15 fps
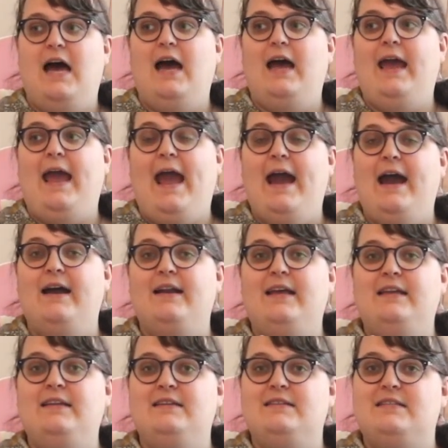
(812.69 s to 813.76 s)
I had
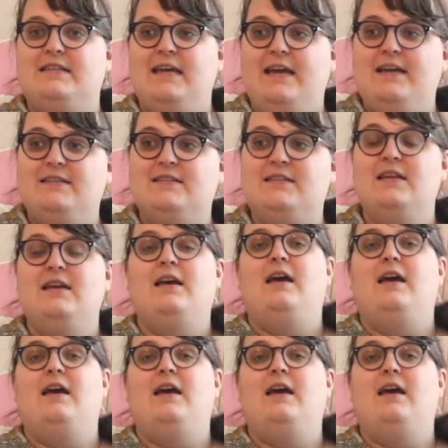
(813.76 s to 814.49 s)
in the States